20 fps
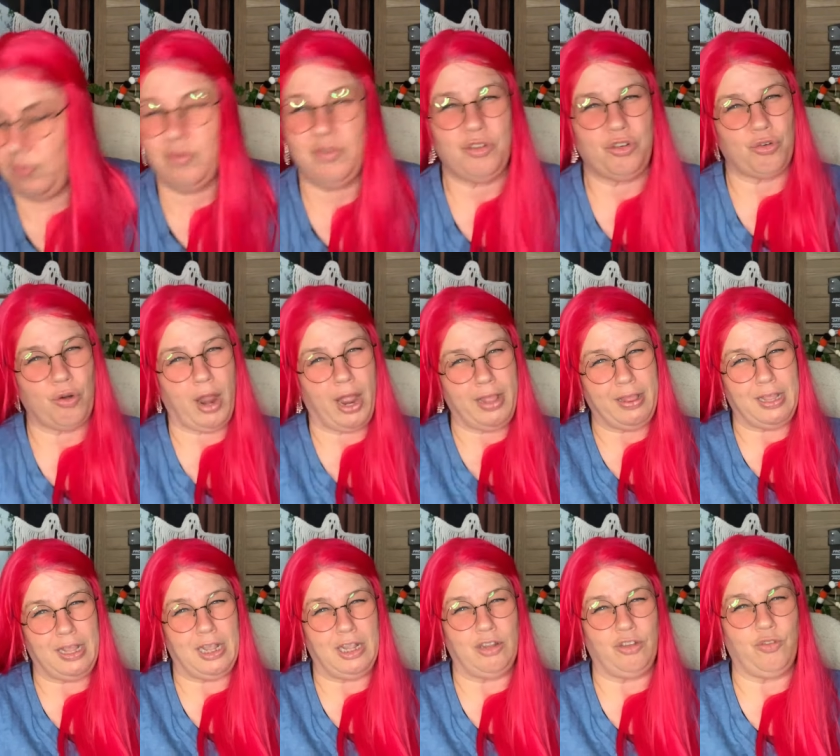try
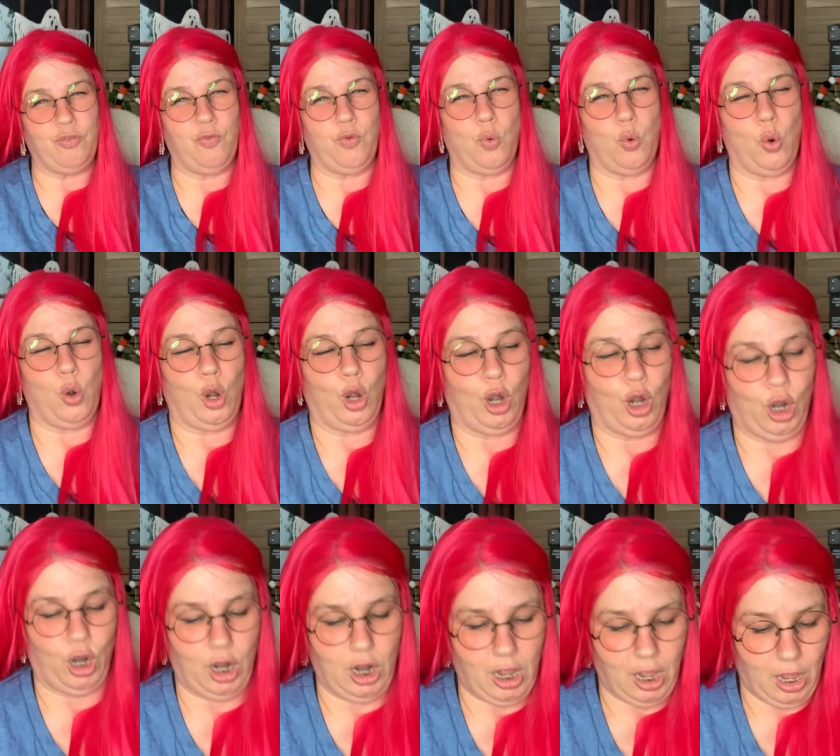these
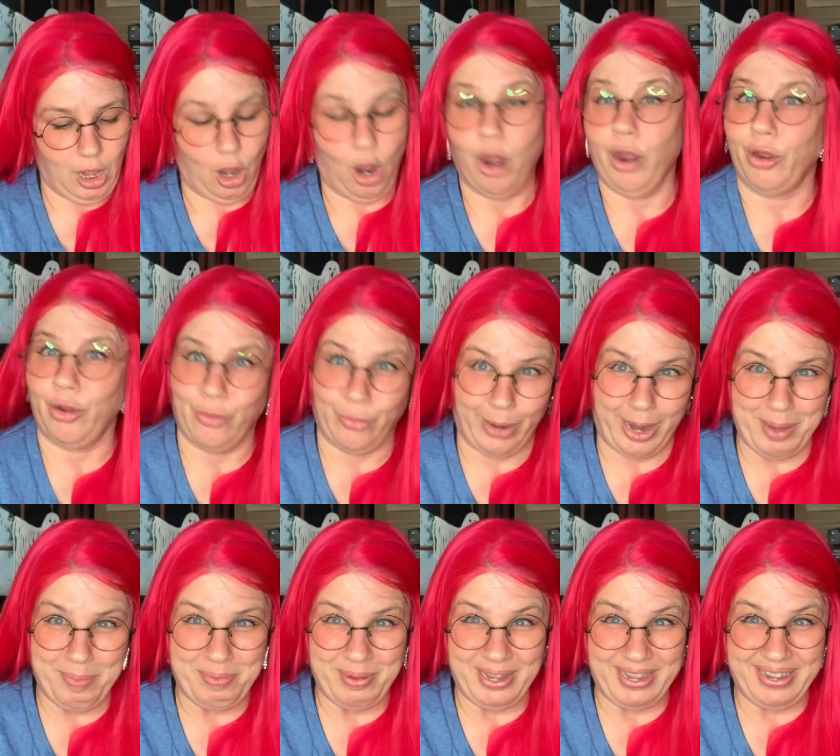for our
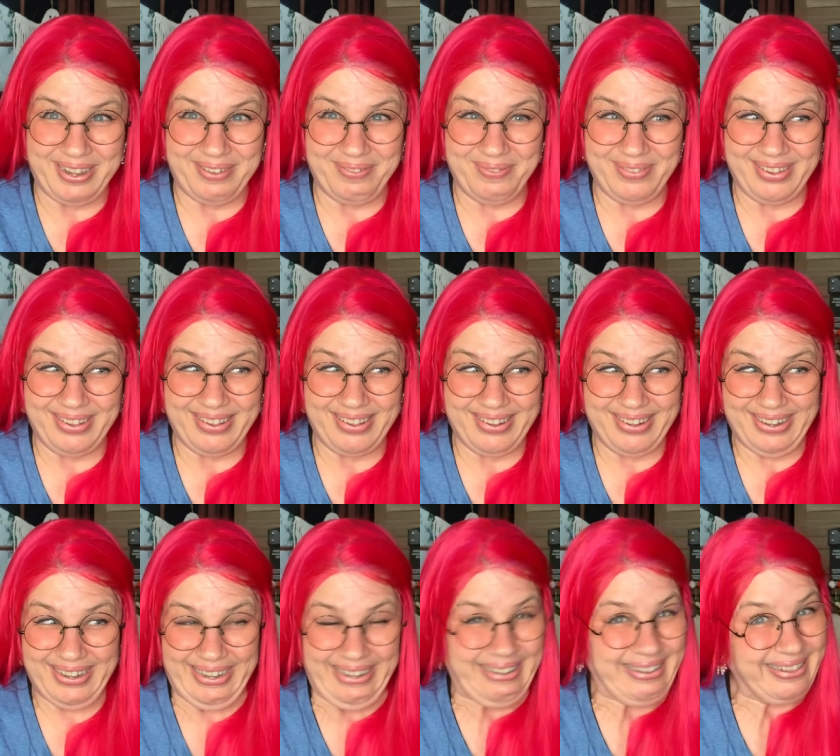grape leaves.
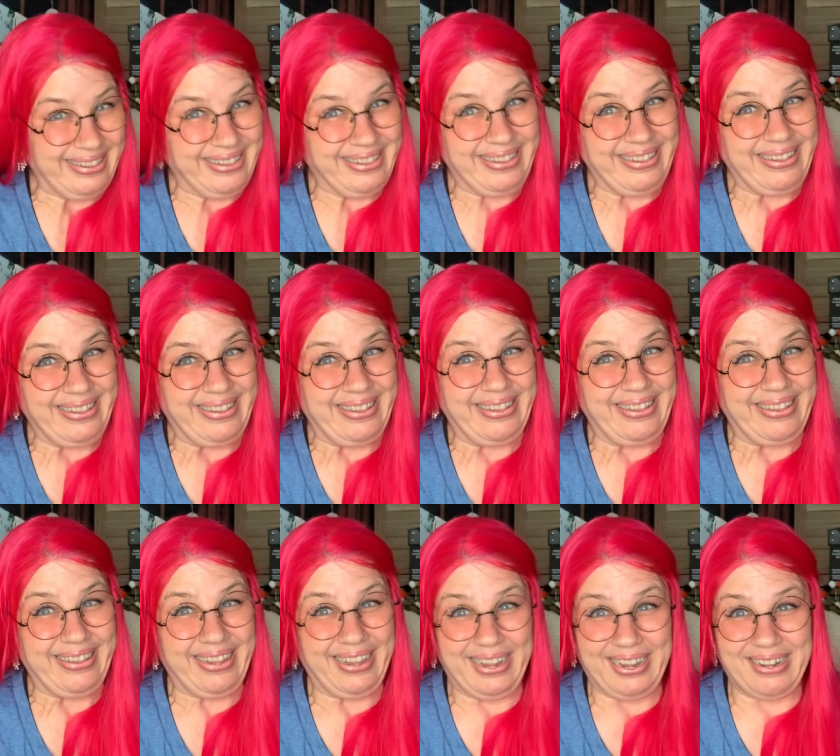
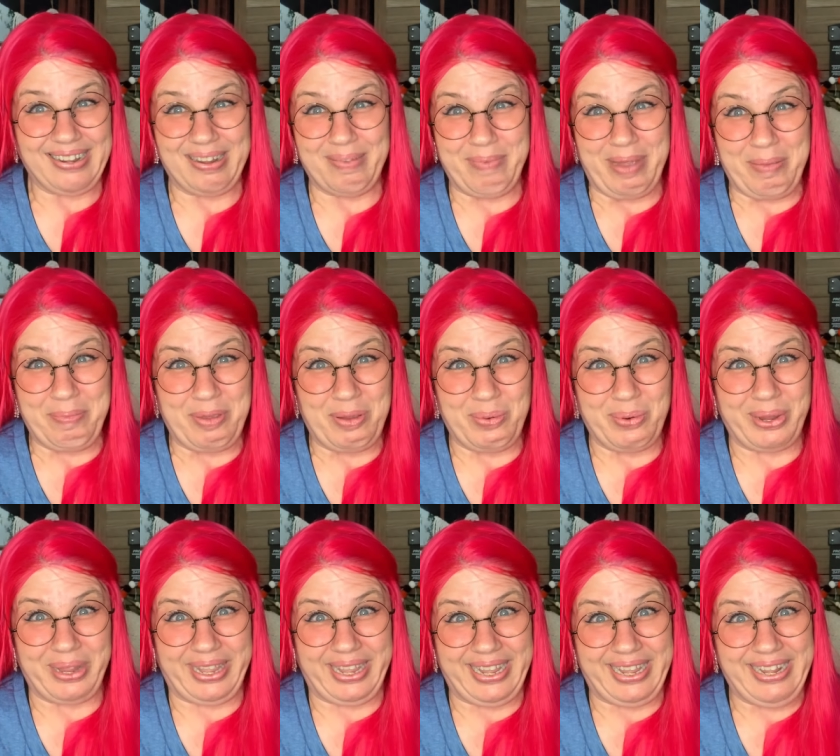Because it might be
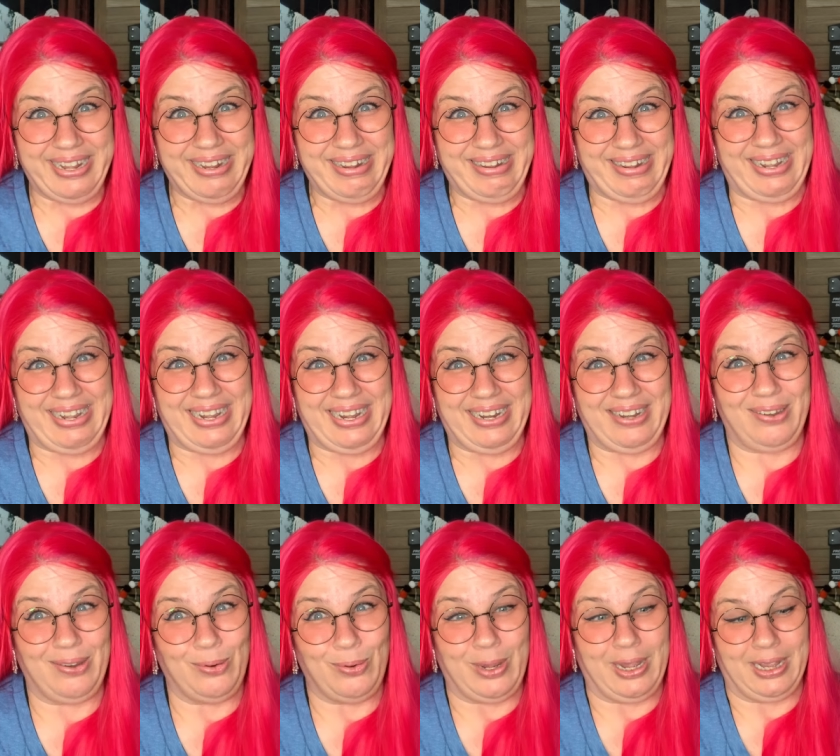really easy
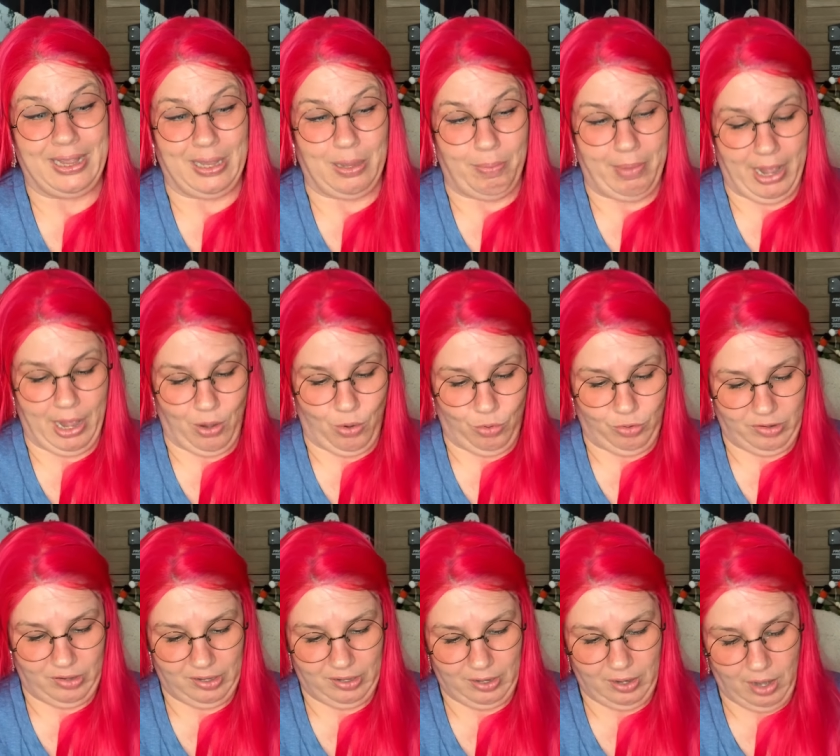to get them
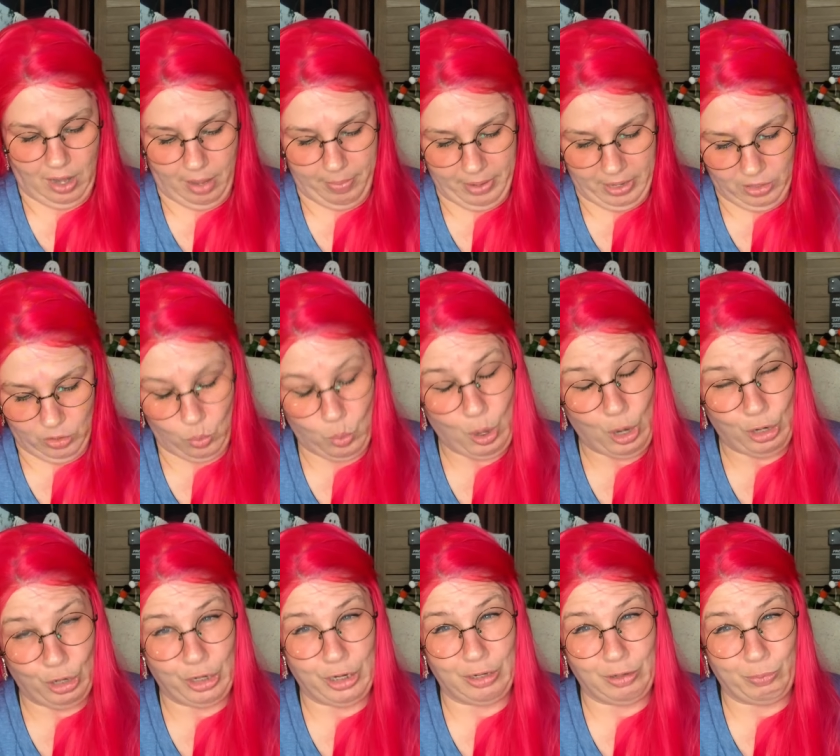out. I mean, the
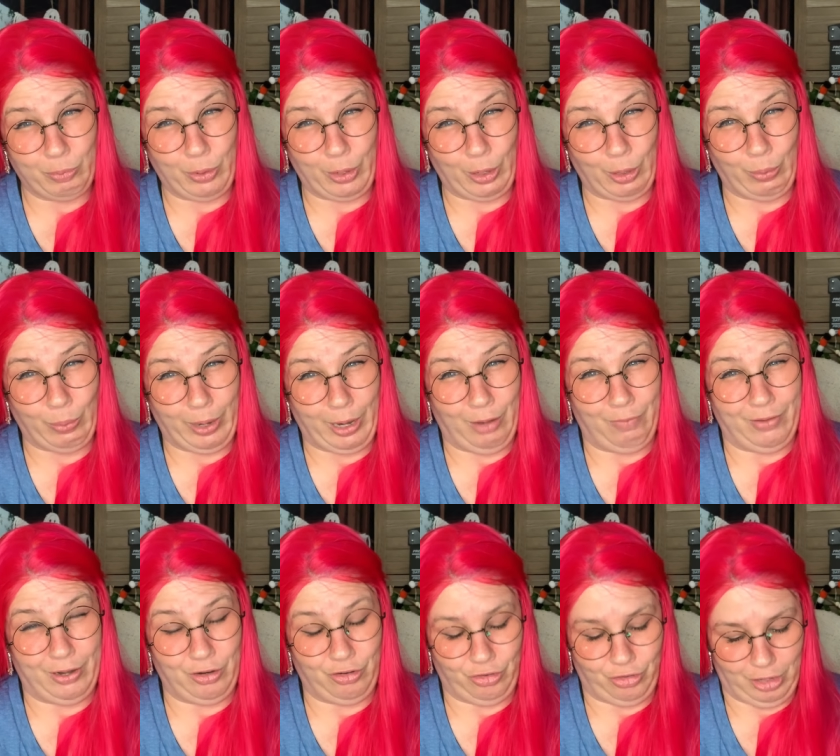water does boil away
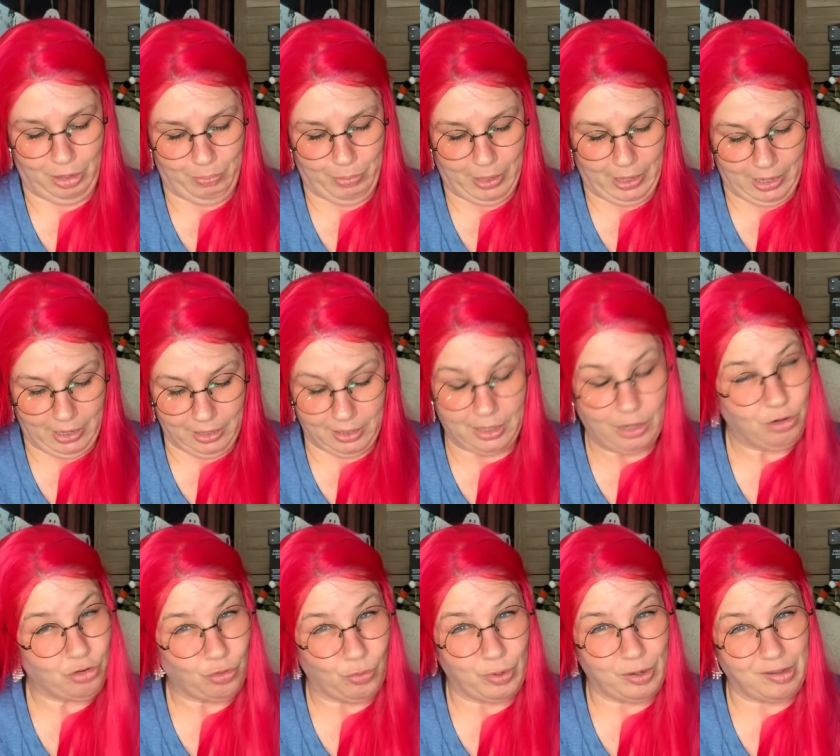eventually, but
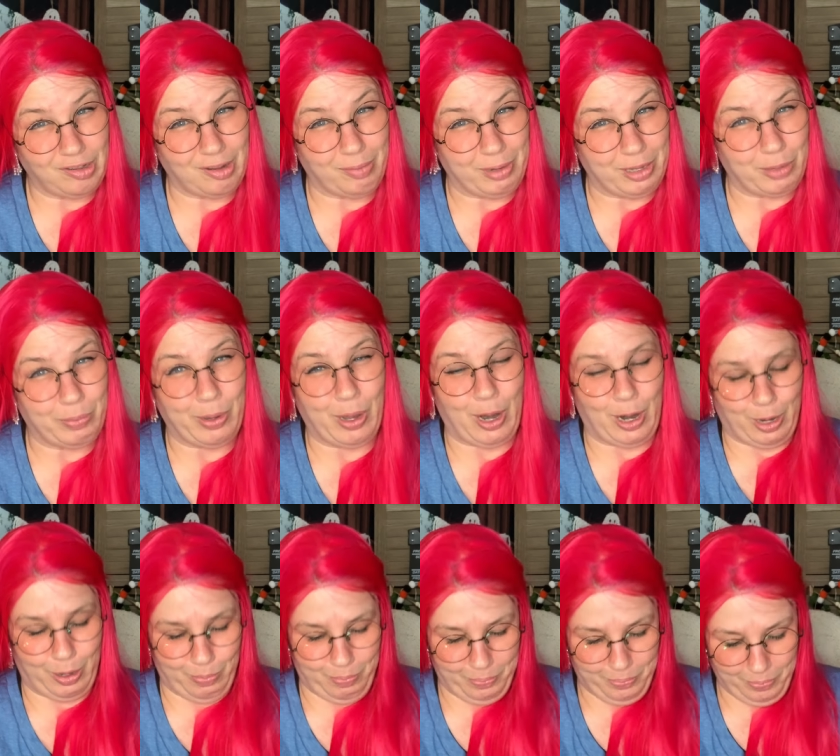there's always some at the
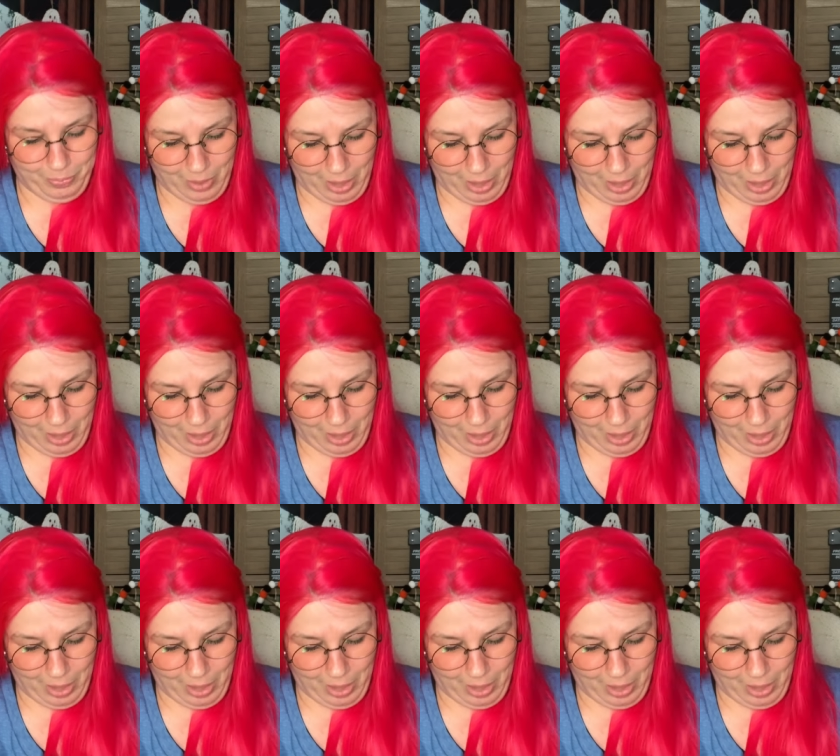bottom.